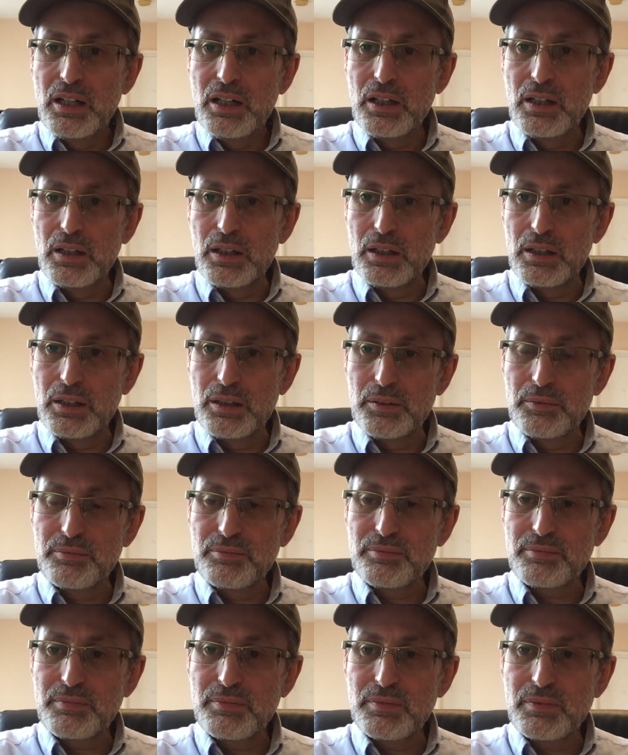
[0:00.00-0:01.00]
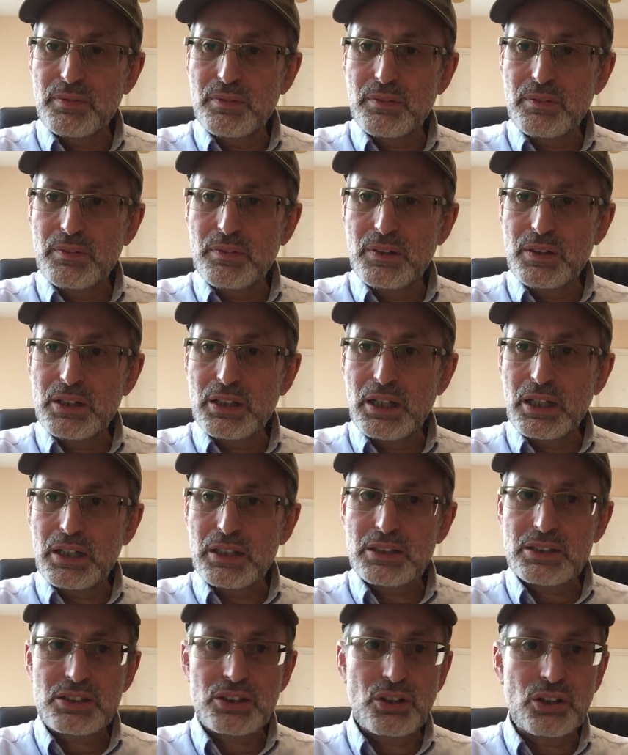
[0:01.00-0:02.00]

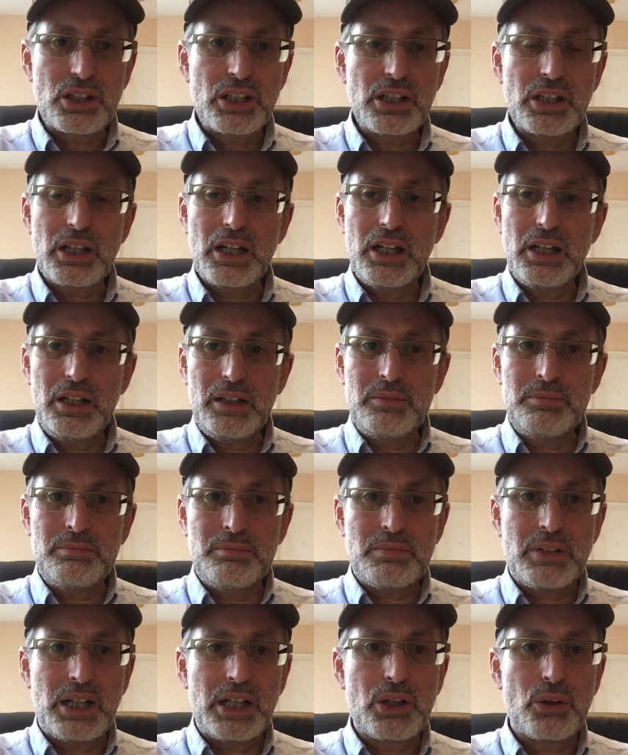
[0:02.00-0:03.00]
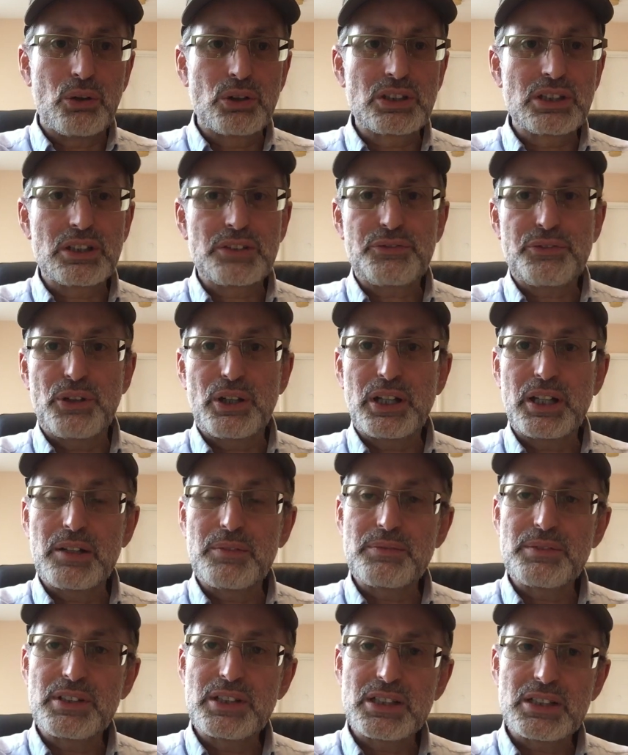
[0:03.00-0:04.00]
So I ordered for
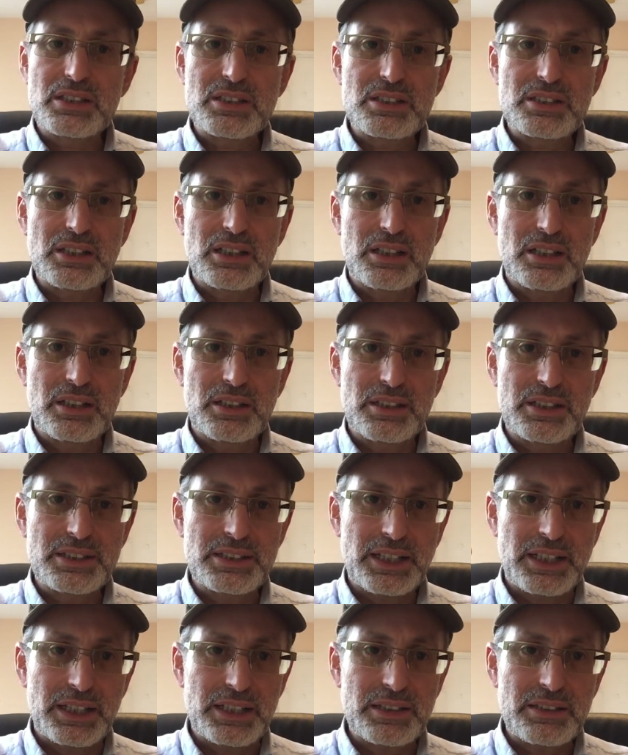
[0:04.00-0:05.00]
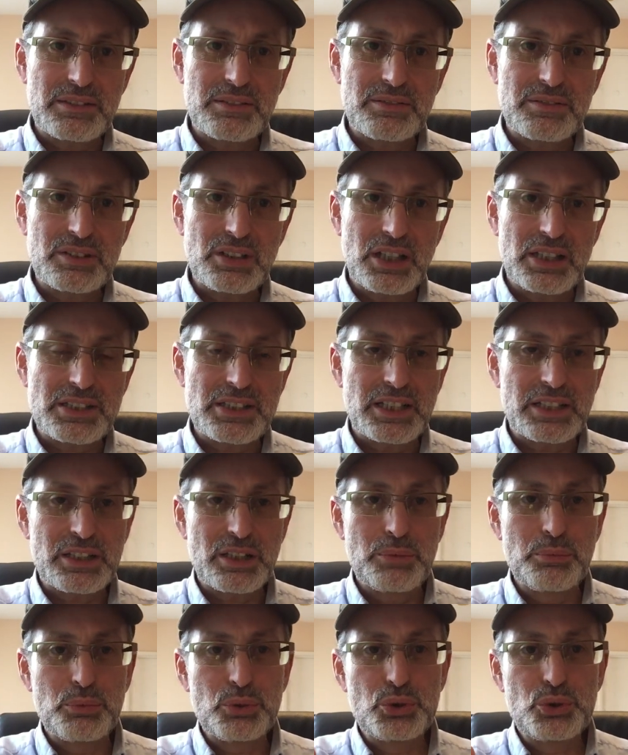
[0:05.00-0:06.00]
him this kit. So I said
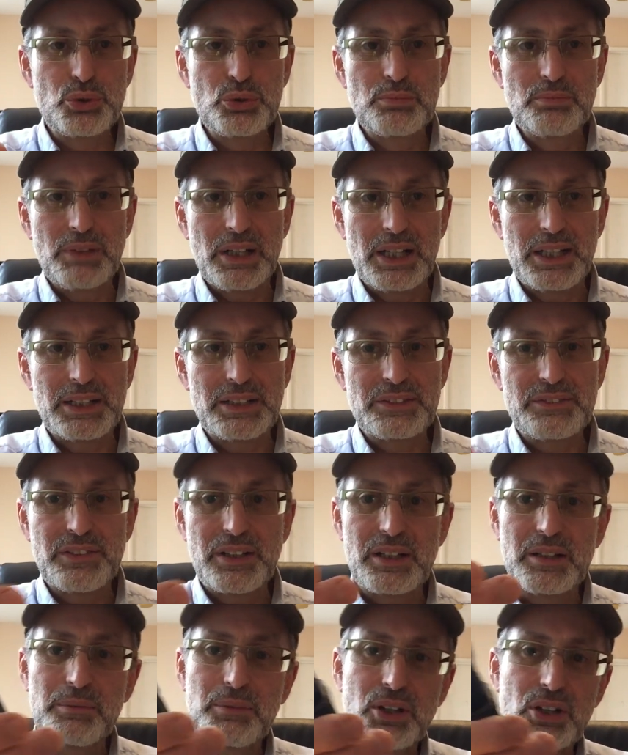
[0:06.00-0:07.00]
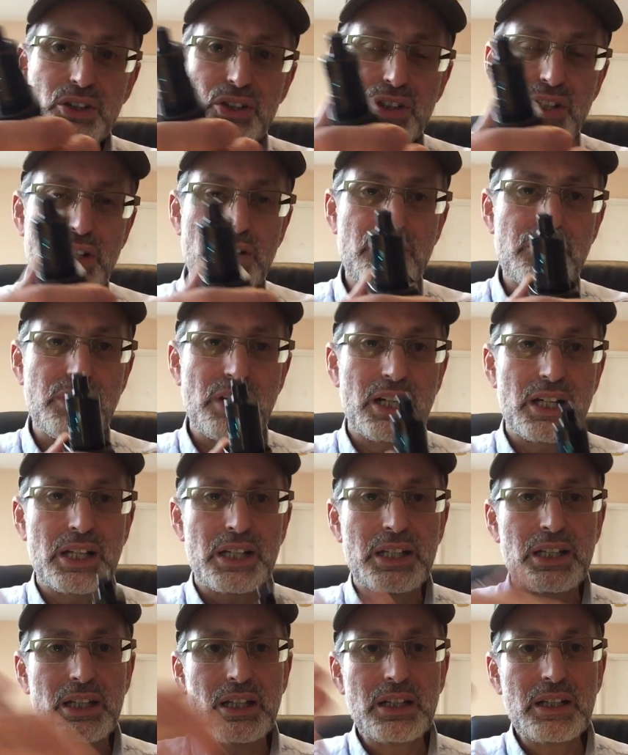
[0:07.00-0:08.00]
to him, would you mind very much if
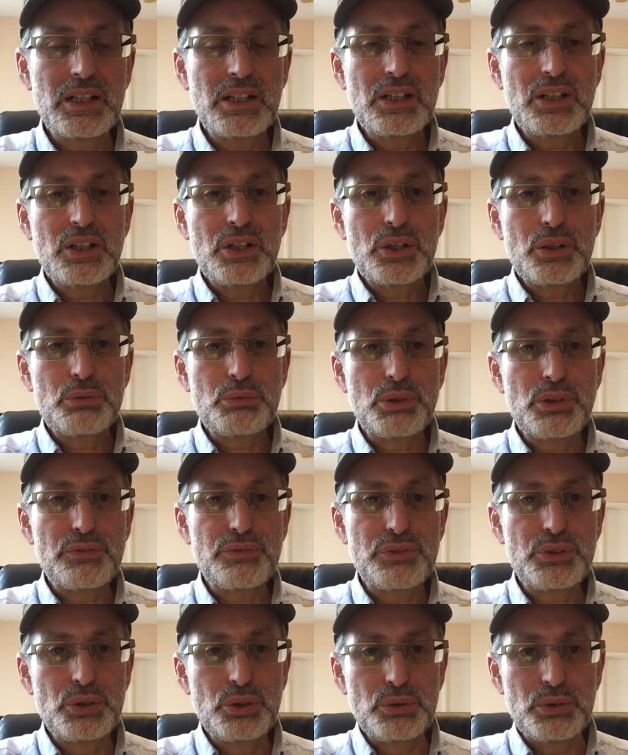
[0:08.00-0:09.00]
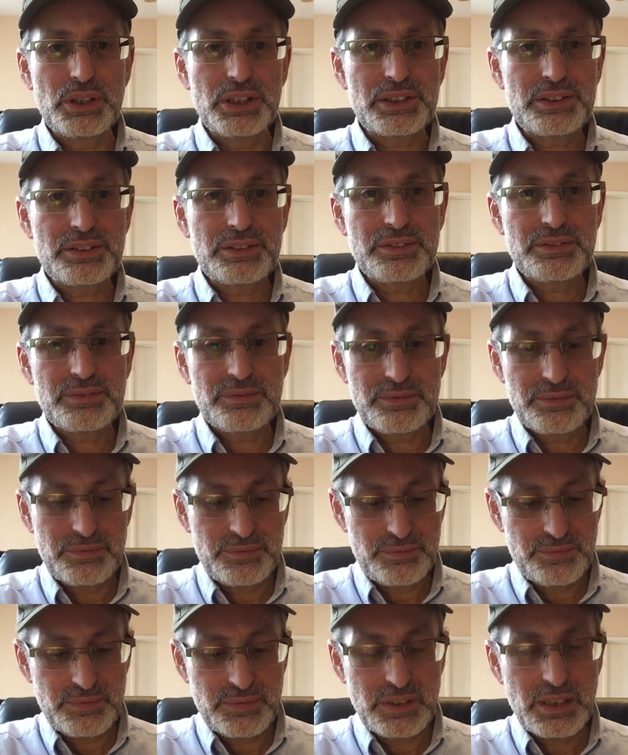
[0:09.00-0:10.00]
I review it
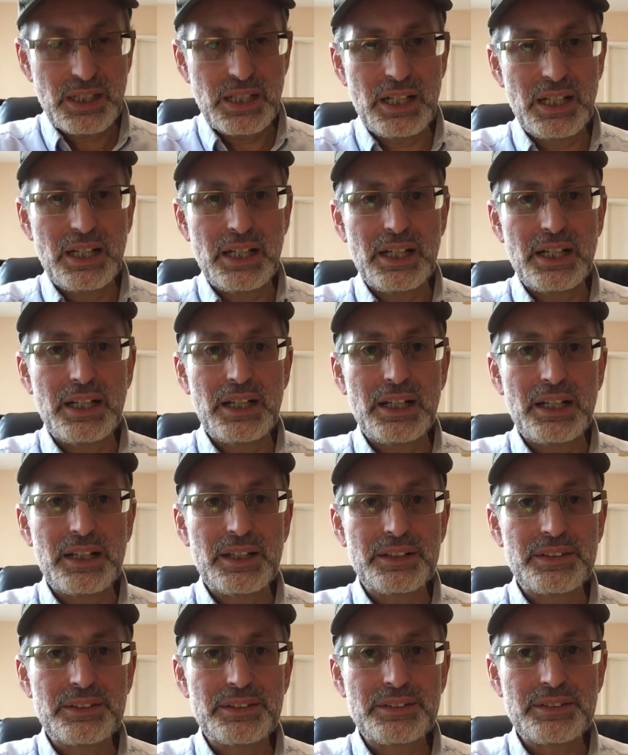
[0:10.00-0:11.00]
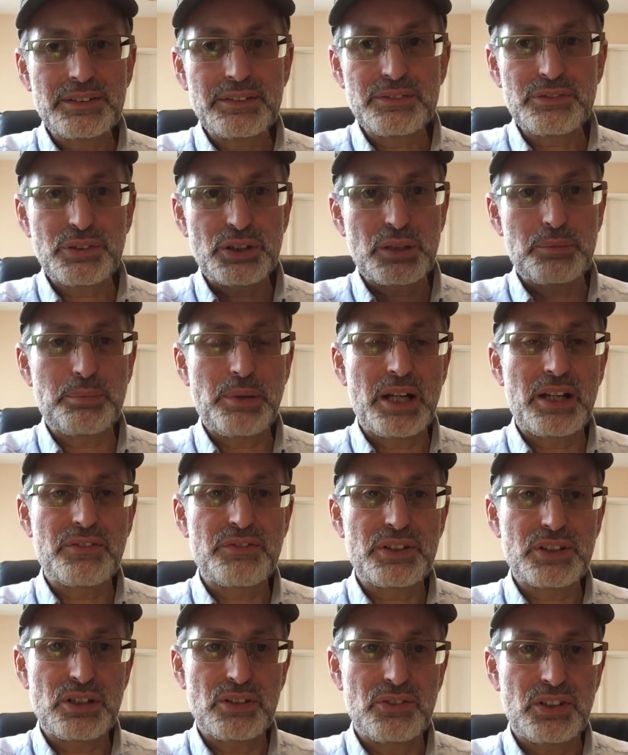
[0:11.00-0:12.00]
and for the
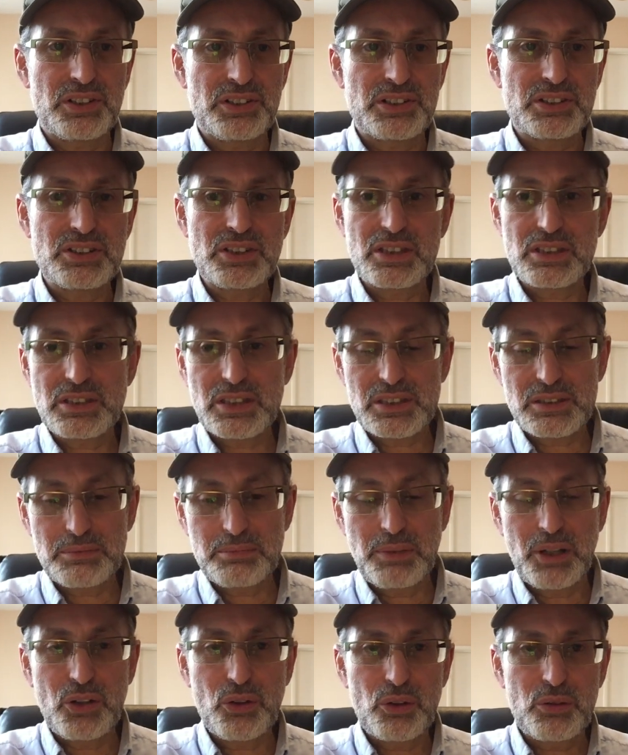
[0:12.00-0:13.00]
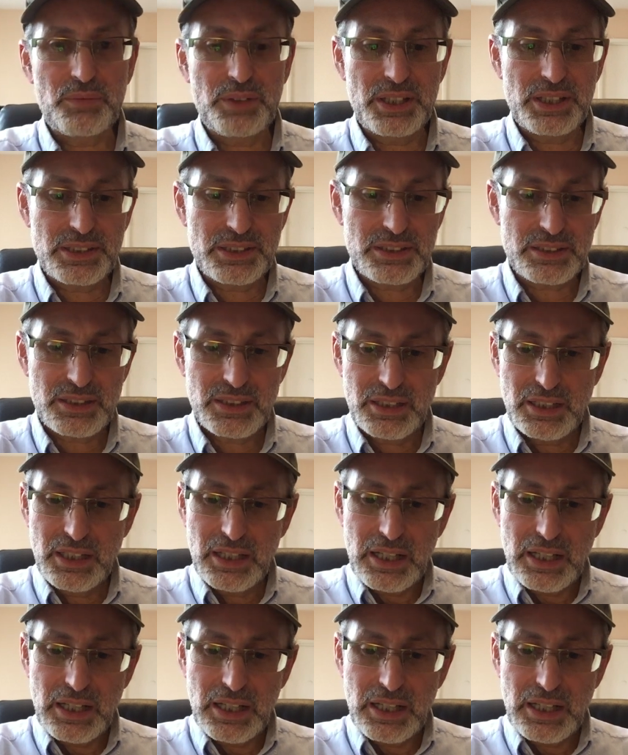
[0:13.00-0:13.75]
benefit of others? He says, by all means.